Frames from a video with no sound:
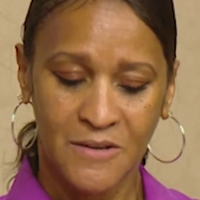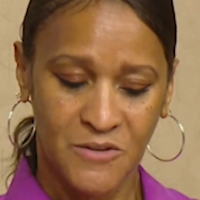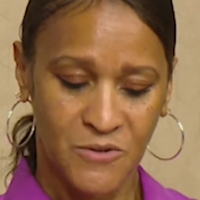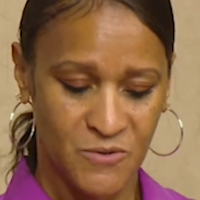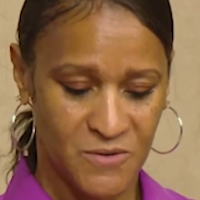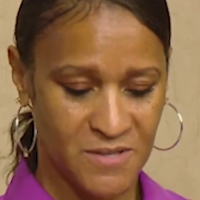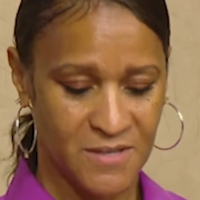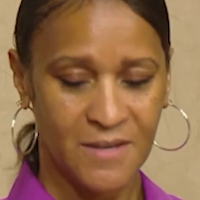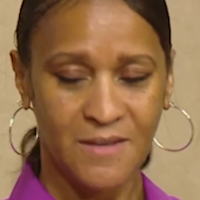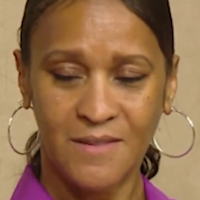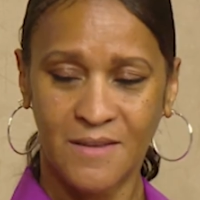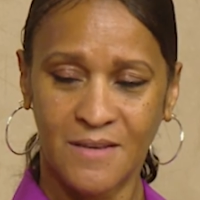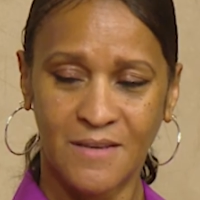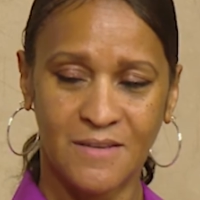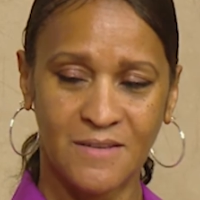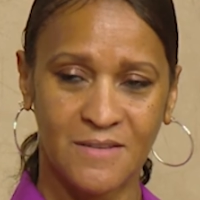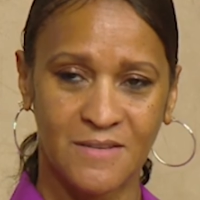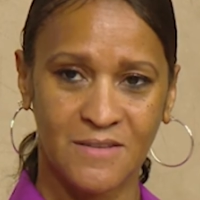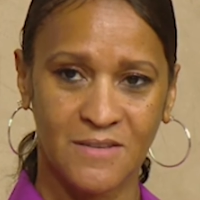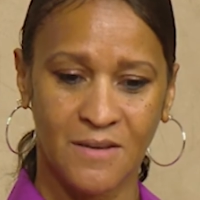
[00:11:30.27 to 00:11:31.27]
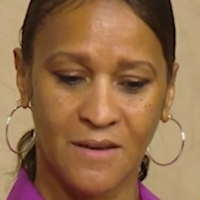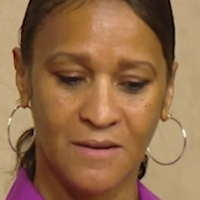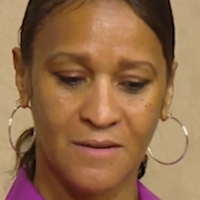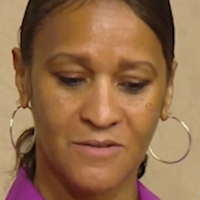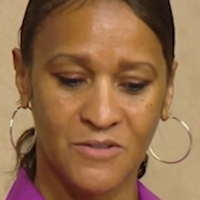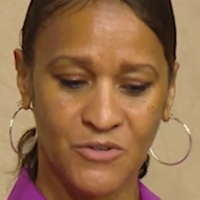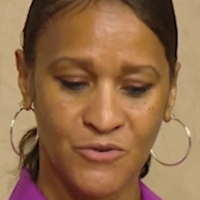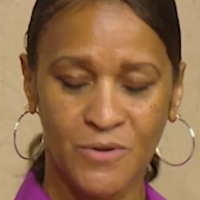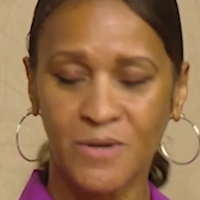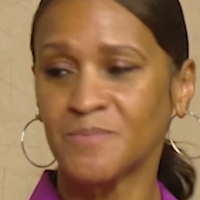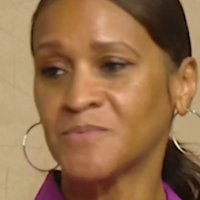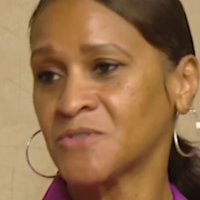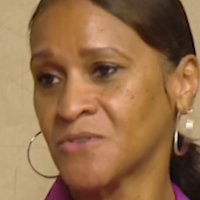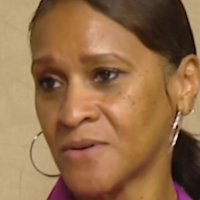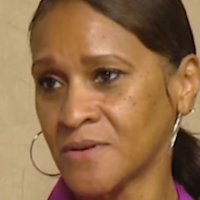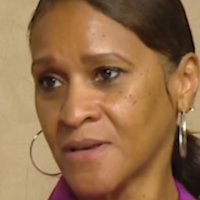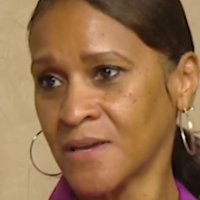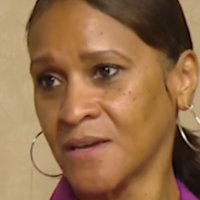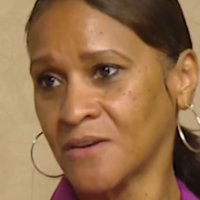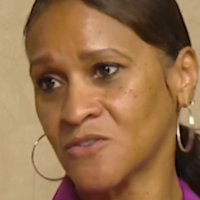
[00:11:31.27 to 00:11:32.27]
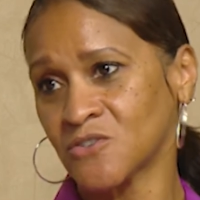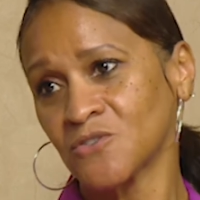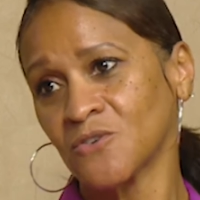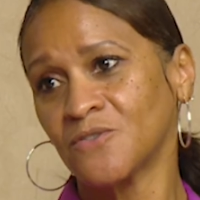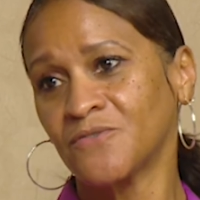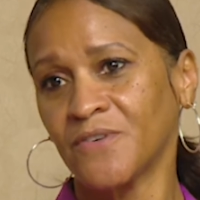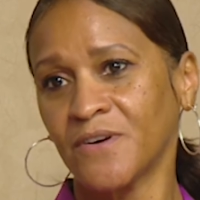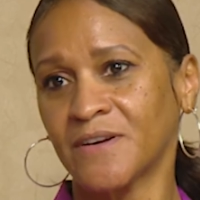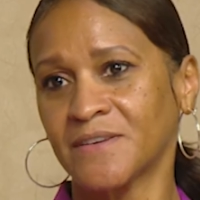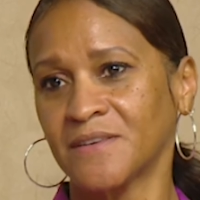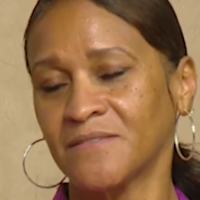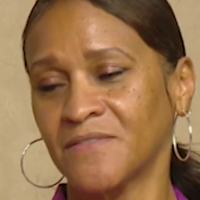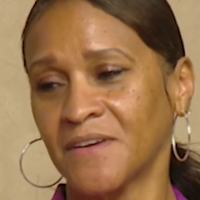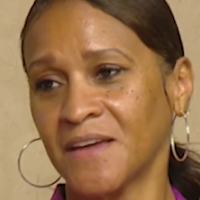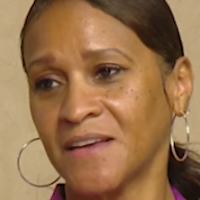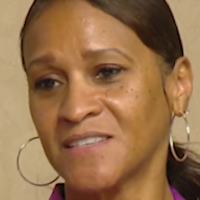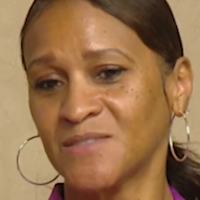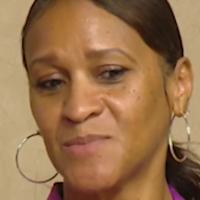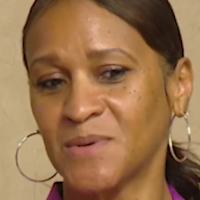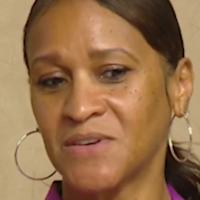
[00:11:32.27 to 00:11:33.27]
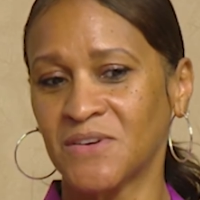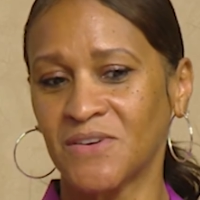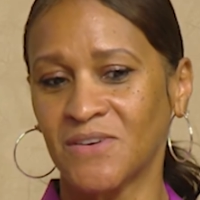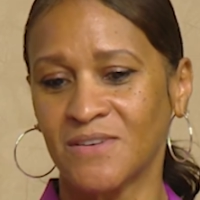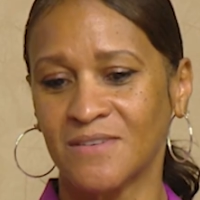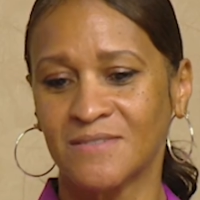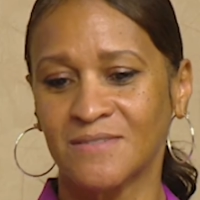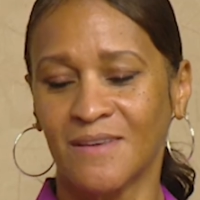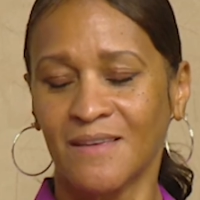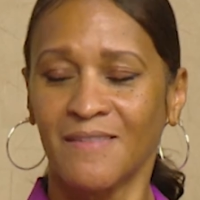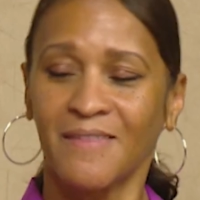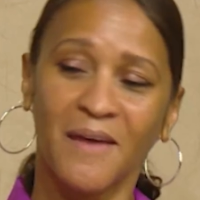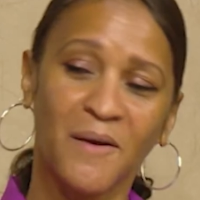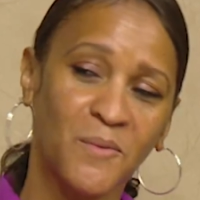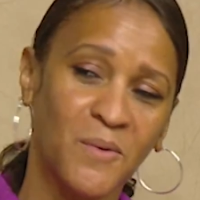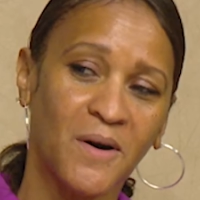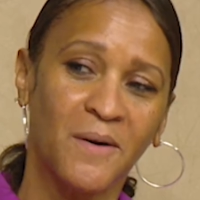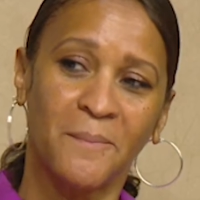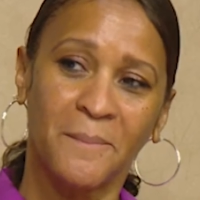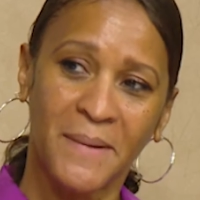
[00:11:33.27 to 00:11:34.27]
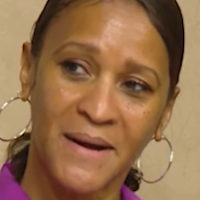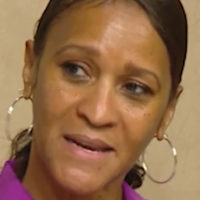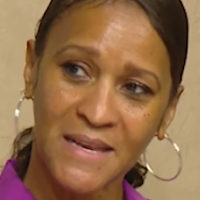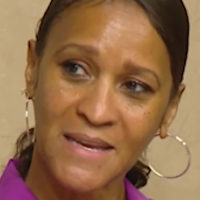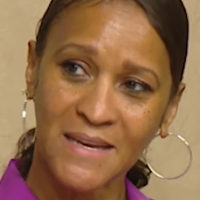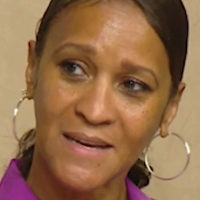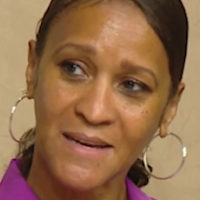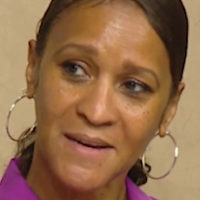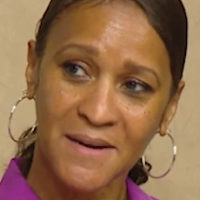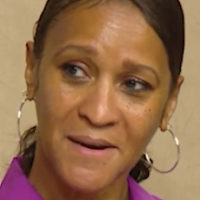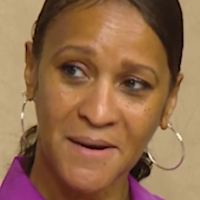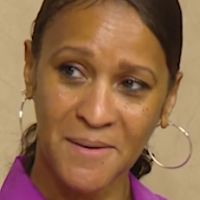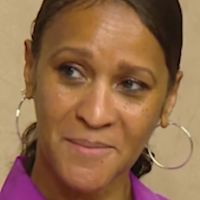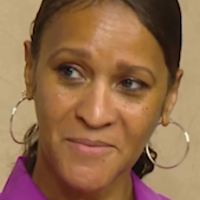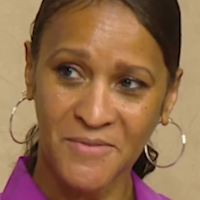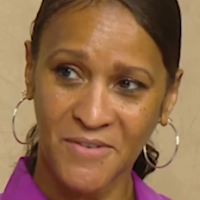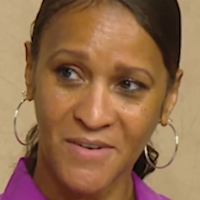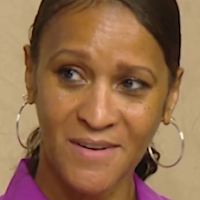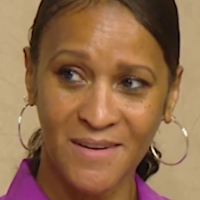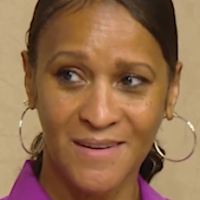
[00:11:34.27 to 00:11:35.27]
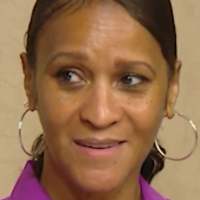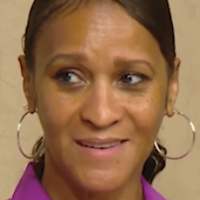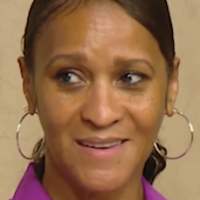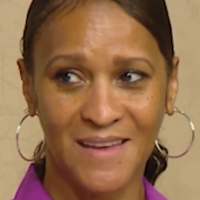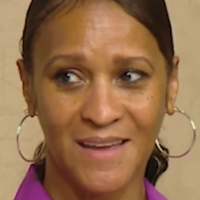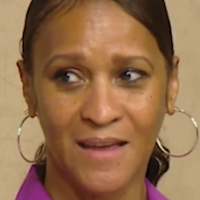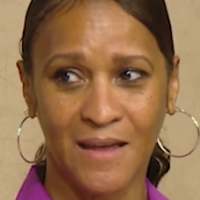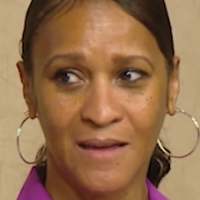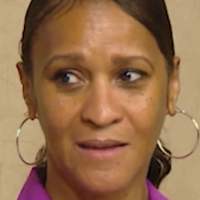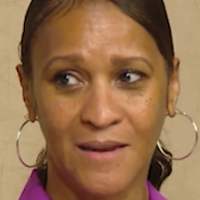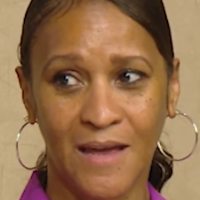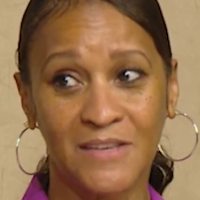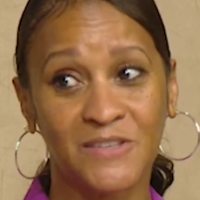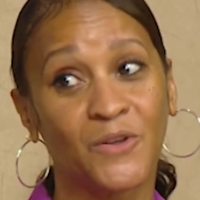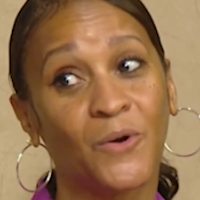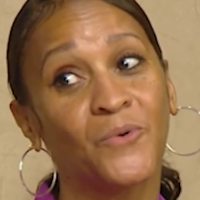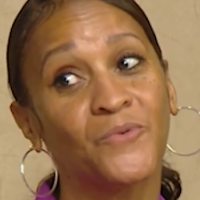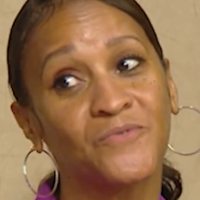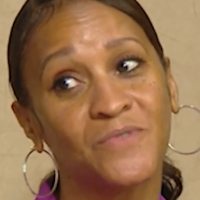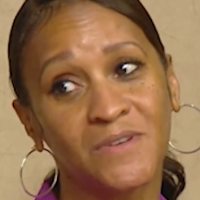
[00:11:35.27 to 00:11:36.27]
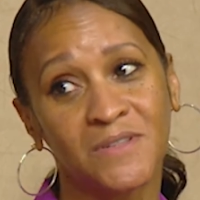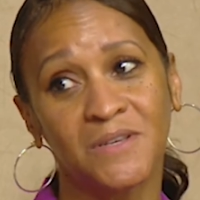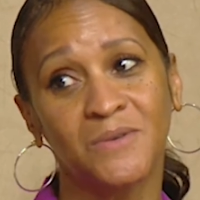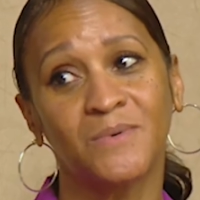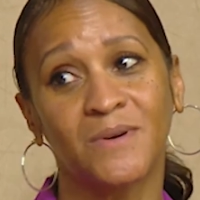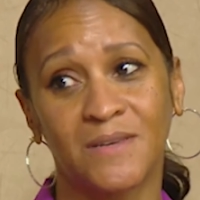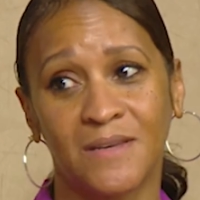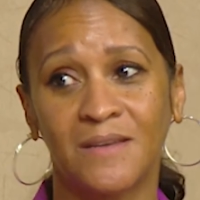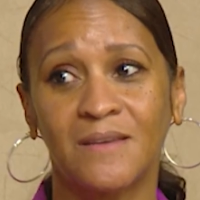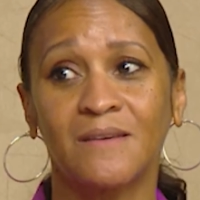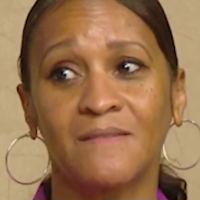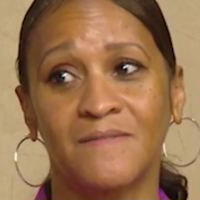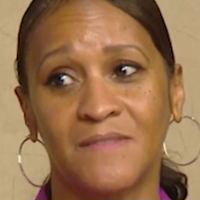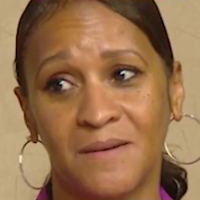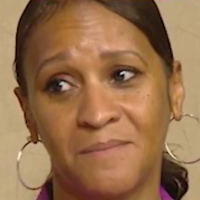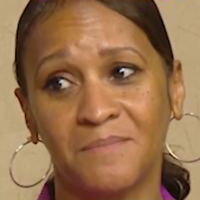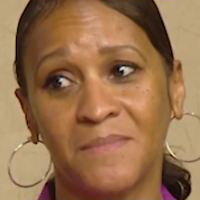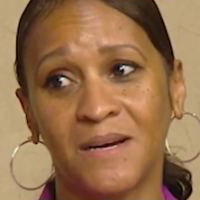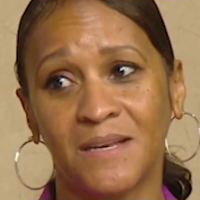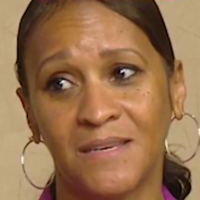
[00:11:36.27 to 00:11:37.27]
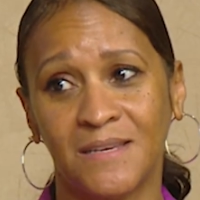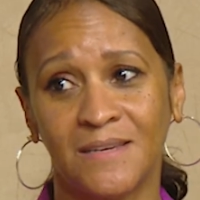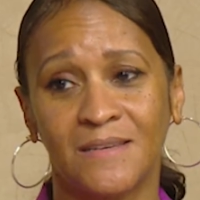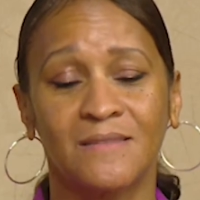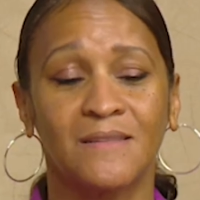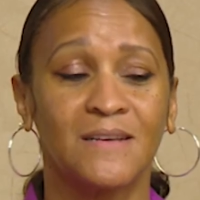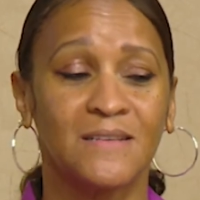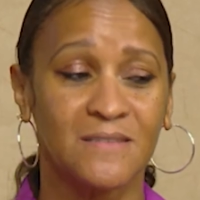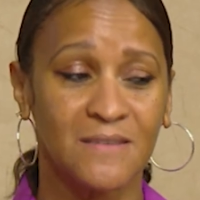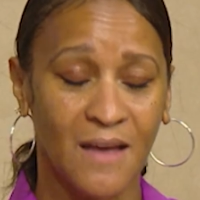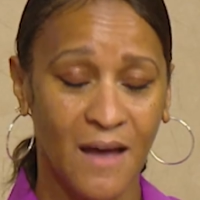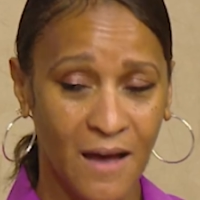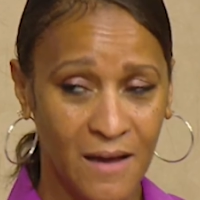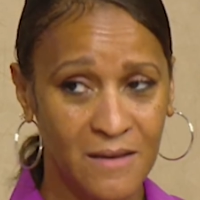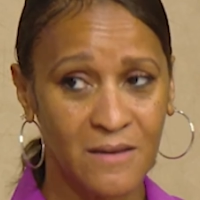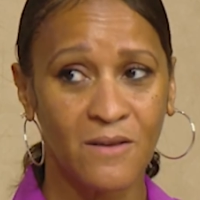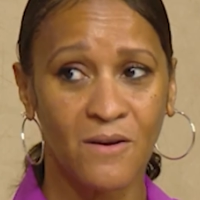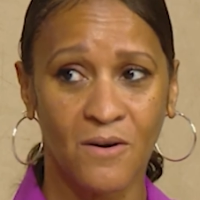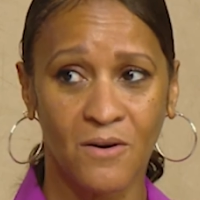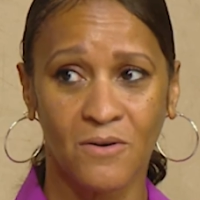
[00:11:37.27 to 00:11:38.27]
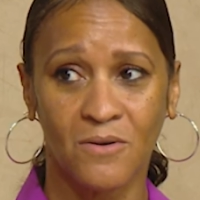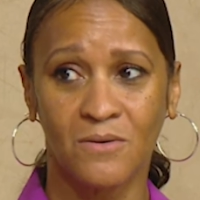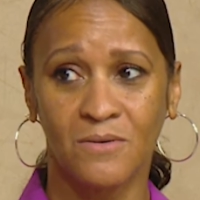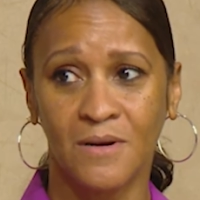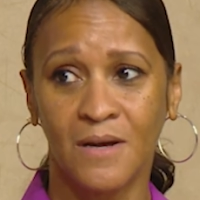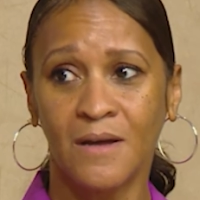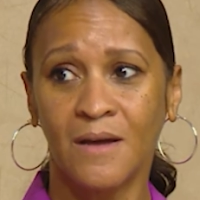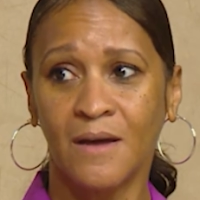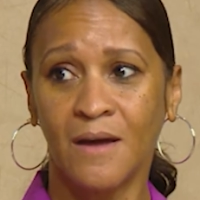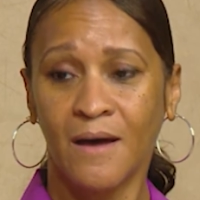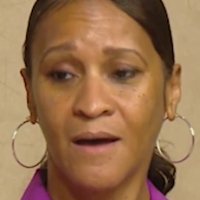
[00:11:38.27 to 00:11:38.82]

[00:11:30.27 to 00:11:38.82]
you see these trips on here so far in advance because they want money up front and I don't really want to give them money unless I know